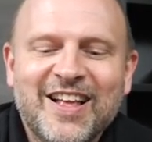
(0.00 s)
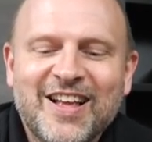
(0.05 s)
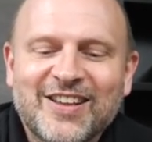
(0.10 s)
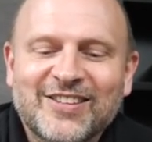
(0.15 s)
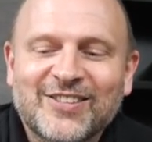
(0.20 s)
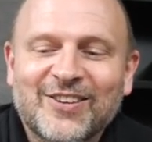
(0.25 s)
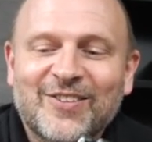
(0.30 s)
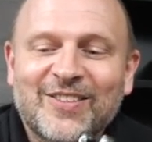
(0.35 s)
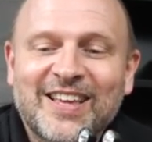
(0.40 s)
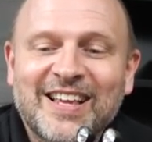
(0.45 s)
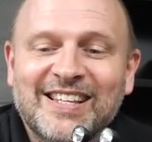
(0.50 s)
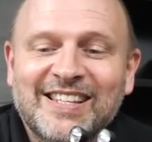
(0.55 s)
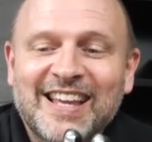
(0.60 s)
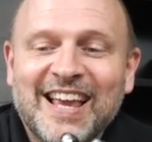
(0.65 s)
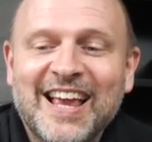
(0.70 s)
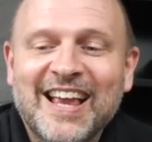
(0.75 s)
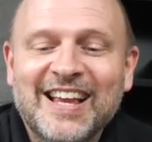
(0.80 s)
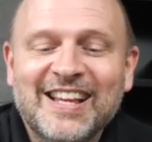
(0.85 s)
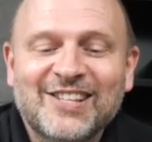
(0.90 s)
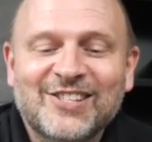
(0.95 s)
So
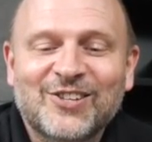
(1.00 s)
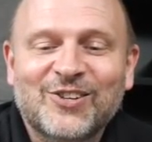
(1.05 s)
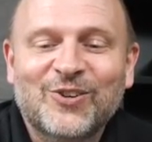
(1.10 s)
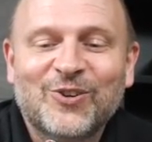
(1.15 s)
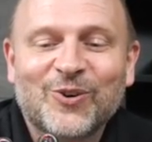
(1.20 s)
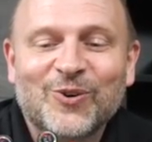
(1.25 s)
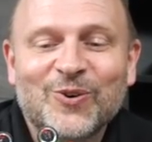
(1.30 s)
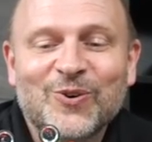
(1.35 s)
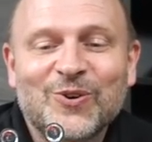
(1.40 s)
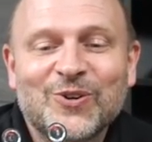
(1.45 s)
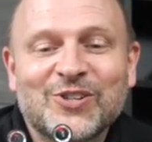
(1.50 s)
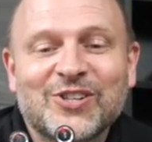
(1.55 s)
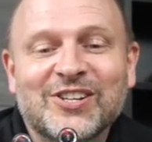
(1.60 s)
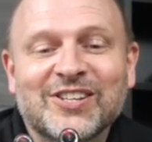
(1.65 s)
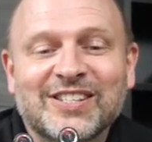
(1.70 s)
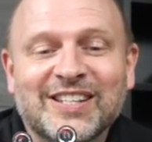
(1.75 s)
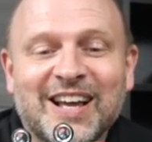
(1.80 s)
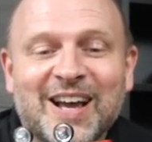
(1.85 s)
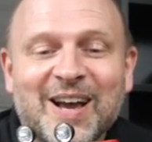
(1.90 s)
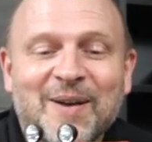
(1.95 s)
this is
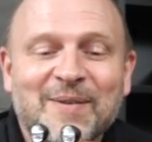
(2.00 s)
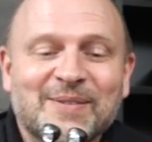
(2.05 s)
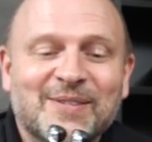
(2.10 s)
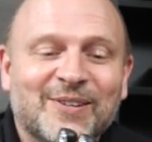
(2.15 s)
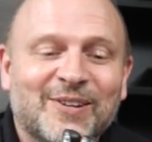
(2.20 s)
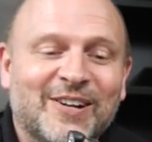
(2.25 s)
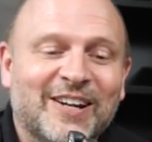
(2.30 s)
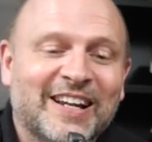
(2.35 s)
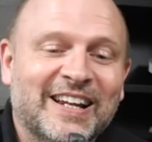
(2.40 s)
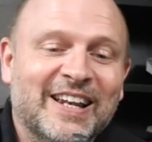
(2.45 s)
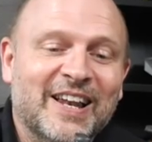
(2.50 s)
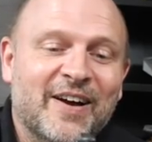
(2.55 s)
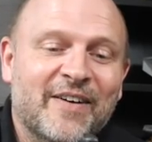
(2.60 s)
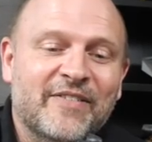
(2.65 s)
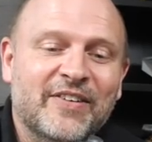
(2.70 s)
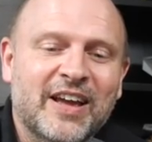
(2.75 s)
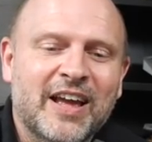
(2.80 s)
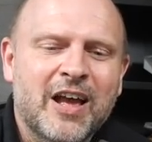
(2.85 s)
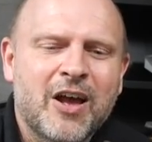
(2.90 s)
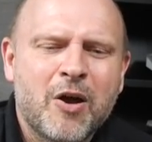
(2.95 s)
gorgeous. I absolutely love
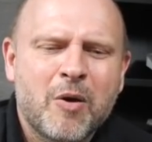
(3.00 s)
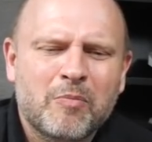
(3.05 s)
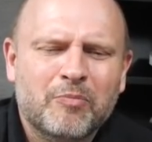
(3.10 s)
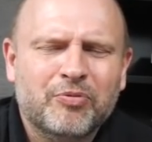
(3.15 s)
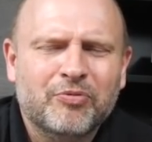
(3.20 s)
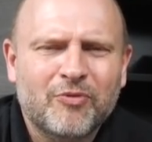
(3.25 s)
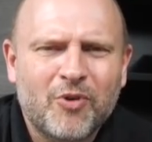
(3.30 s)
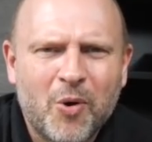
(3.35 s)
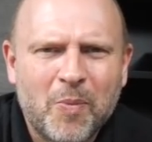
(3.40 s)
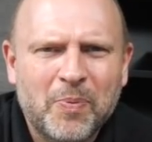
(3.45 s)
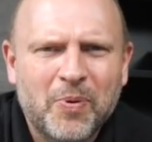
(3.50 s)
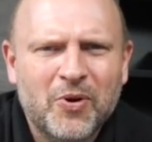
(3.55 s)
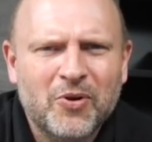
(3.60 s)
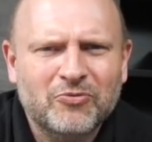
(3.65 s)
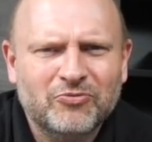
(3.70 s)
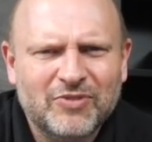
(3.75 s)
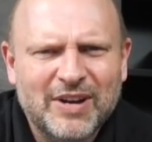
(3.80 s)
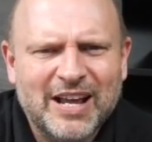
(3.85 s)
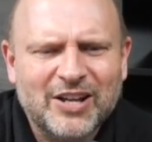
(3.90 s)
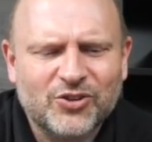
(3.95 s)
it. Proper
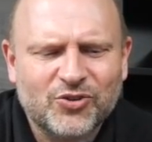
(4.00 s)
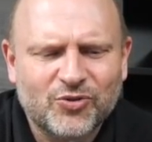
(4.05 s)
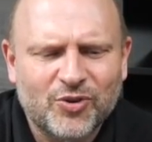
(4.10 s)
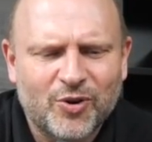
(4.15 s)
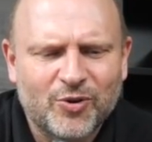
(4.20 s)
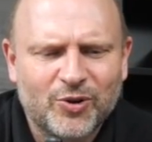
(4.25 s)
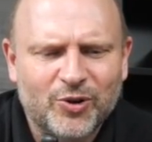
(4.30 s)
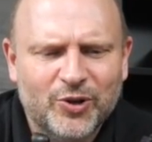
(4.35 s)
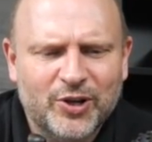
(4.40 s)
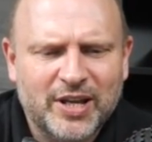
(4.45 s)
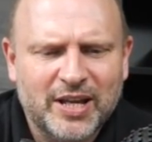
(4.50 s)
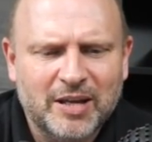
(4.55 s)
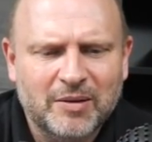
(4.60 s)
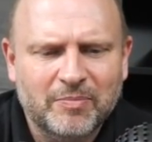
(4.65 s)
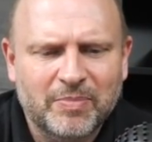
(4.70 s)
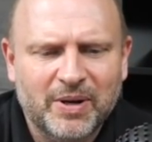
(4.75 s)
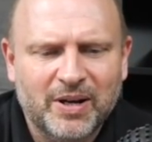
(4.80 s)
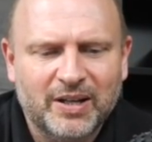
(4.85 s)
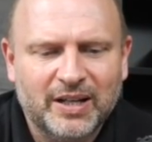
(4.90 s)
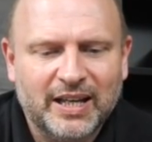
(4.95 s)
retro looking
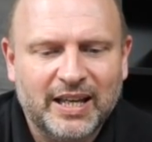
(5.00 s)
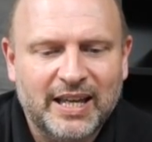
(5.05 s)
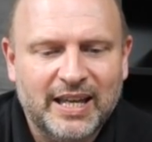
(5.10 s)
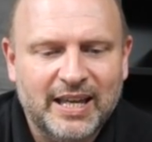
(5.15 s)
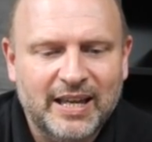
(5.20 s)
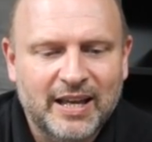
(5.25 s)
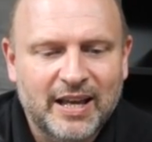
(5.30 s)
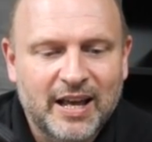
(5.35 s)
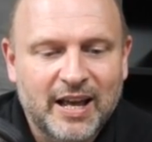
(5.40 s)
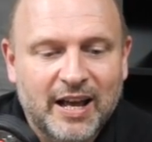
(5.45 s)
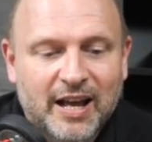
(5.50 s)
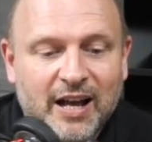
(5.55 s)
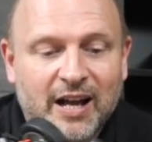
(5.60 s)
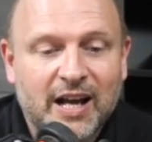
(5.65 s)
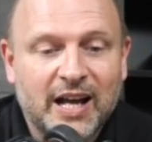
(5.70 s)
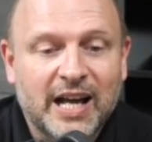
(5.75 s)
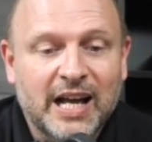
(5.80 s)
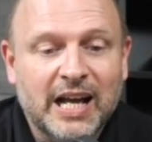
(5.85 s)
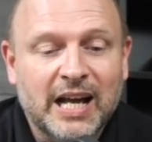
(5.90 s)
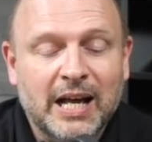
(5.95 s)
buggy.
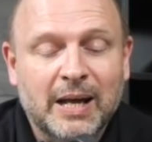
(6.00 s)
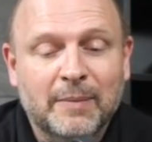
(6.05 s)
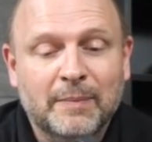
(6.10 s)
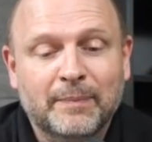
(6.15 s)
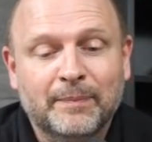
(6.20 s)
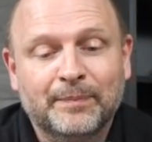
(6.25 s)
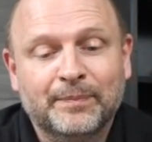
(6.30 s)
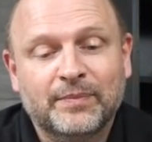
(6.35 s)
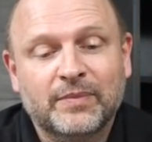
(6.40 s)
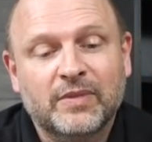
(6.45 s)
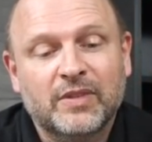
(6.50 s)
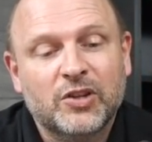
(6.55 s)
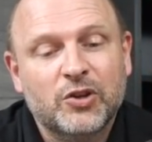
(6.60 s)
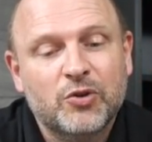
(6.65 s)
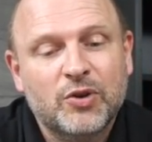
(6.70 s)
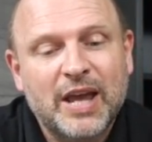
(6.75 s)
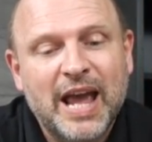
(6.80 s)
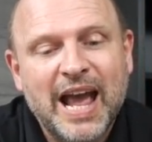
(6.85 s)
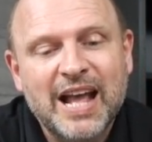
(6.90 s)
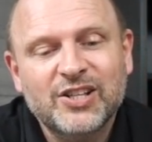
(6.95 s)
Um, you
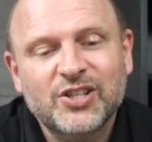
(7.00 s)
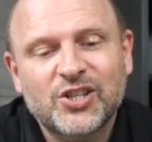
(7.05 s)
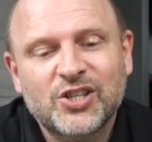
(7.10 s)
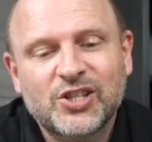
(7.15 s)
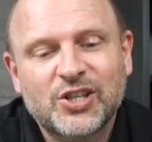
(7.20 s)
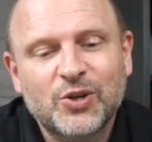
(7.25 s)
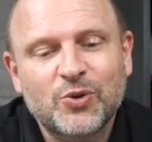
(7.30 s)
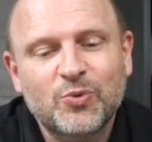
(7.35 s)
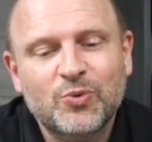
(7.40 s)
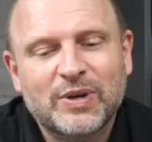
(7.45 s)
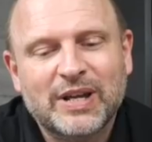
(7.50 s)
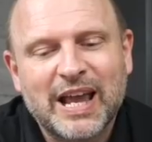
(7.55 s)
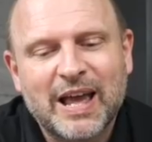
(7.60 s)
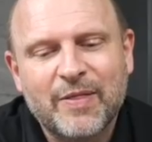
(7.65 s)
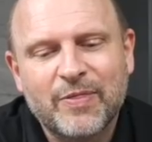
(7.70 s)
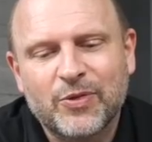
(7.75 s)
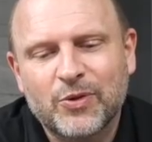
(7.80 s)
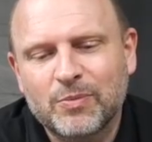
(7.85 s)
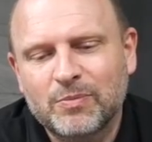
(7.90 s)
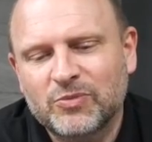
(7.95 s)
can still
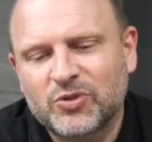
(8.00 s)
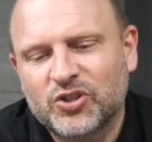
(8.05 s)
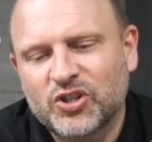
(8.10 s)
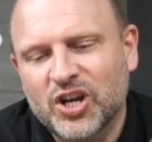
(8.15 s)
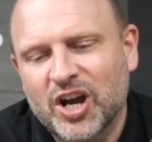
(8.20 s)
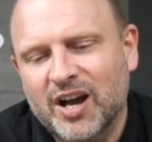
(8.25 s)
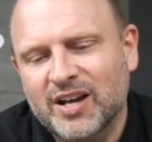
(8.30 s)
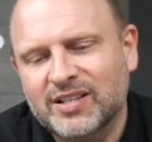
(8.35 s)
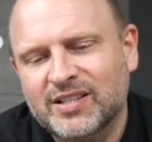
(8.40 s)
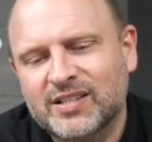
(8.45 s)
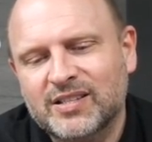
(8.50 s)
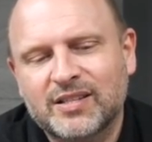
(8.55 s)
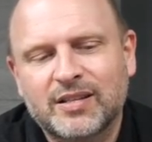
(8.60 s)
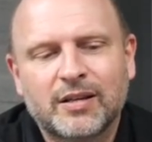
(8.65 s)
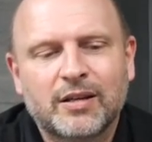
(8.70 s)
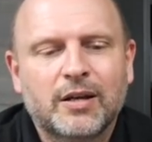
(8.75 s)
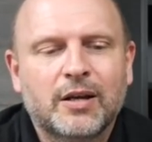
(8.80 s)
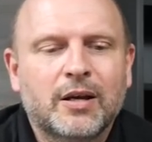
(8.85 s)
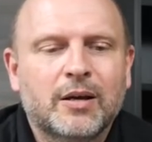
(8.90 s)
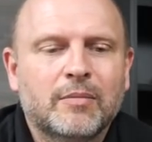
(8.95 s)
get them just,
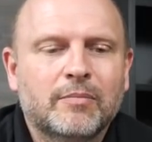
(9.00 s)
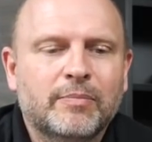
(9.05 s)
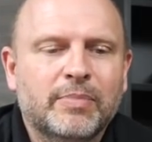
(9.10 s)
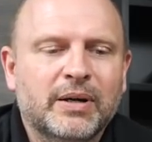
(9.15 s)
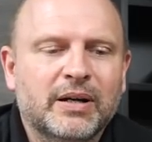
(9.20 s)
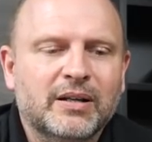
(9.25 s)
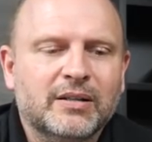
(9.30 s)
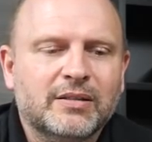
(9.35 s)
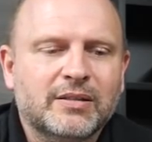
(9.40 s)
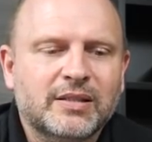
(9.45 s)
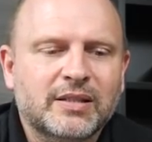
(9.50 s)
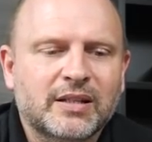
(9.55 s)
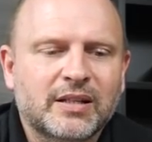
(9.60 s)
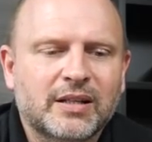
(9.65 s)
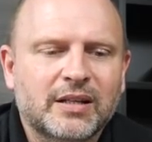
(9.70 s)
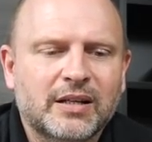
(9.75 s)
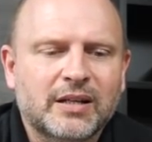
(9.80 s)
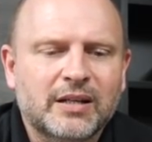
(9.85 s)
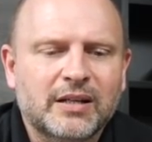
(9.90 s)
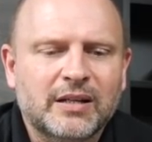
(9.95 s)
but
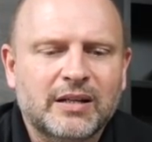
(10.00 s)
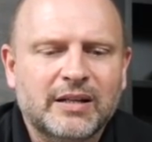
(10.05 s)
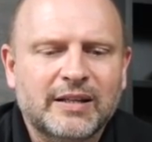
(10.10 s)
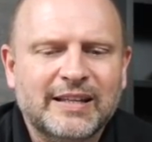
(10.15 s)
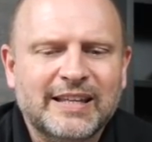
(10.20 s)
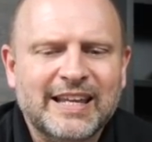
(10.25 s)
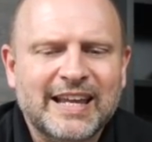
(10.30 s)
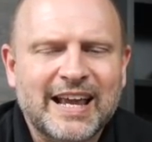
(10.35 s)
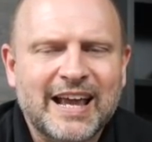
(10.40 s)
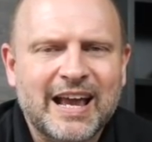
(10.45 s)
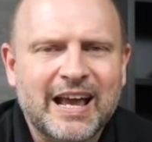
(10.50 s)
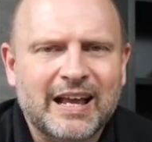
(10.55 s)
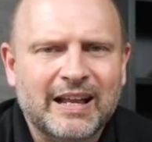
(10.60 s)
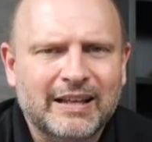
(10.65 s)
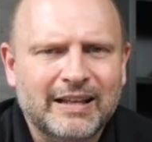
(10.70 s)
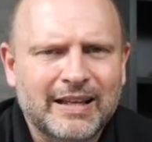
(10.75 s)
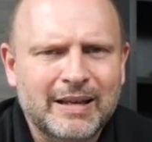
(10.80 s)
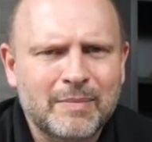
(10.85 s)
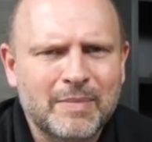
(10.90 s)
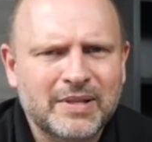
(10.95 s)
uh, yeah,
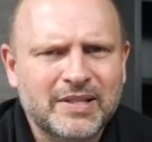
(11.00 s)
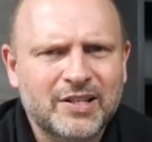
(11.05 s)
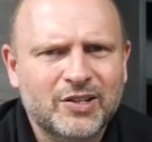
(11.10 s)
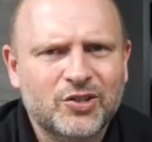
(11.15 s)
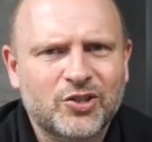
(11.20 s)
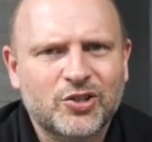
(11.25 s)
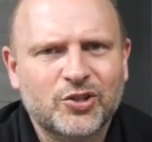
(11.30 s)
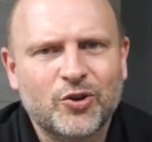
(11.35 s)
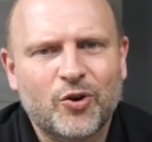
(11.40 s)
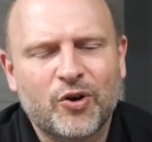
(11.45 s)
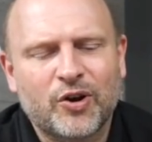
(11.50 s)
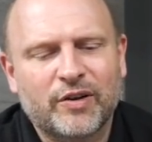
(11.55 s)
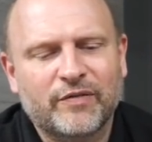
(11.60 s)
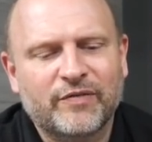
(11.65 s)
limited stock